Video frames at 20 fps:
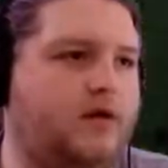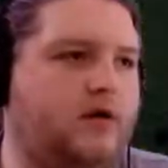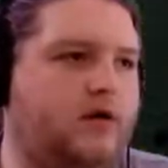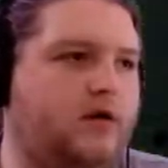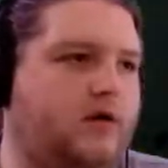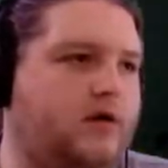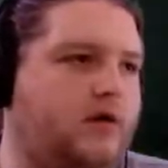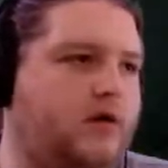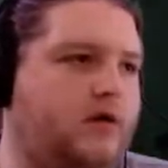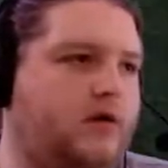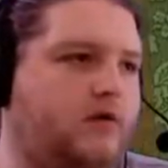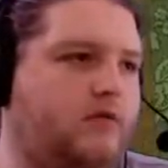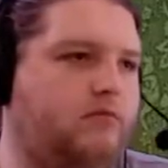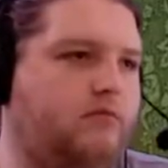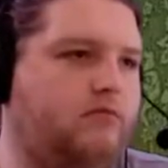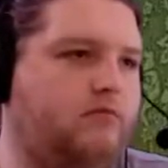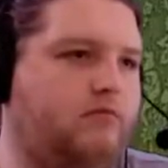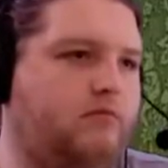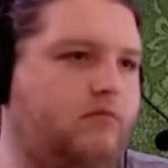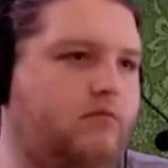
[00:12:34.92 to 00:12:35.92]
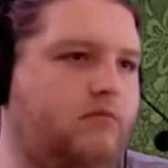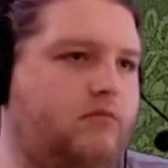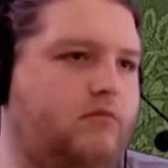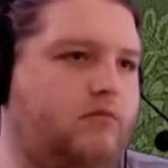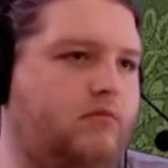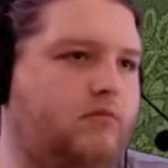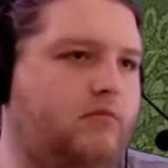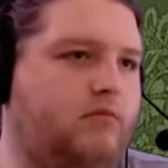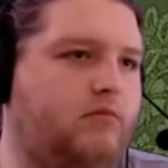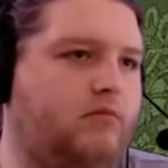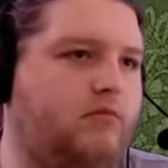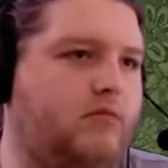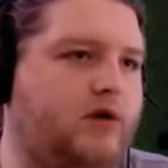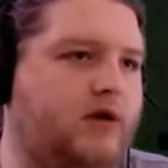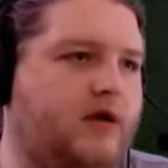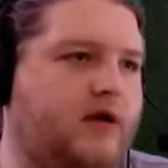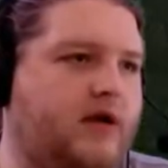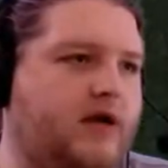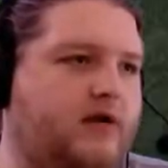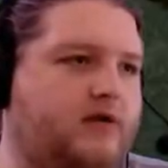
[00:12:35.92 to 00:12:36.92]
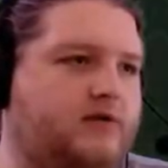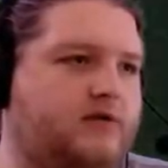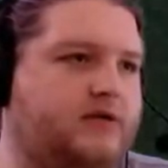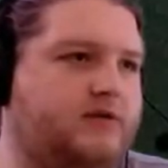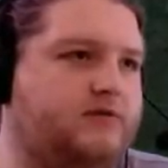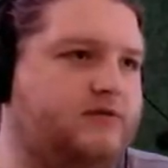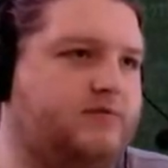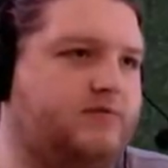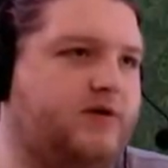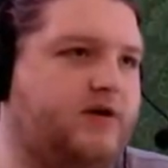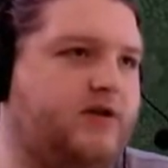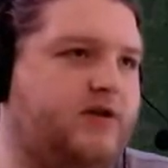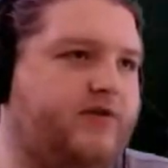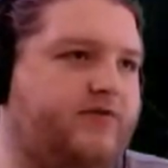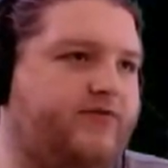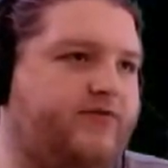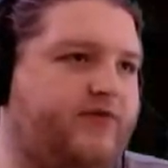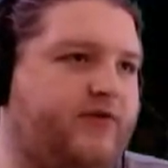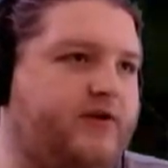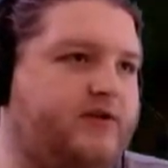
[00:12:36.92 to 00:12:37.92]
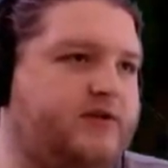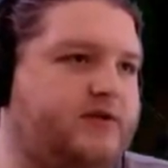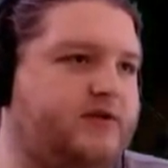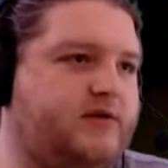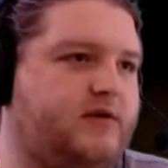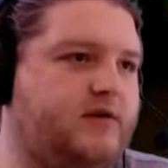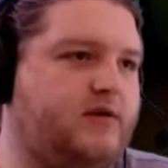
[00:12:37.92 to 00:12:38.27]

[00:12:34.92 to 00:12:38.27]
The candle seems to be on the fritz.